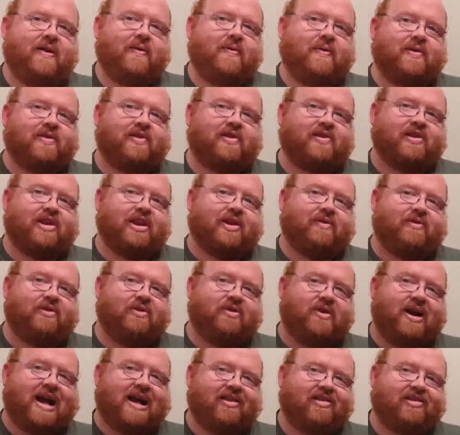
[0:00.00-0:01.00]
There's a set of
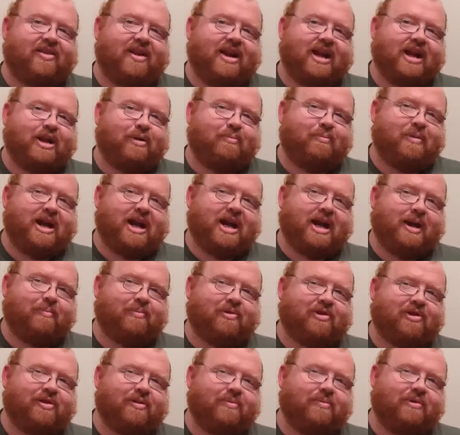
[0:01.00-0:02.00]
grassland maps,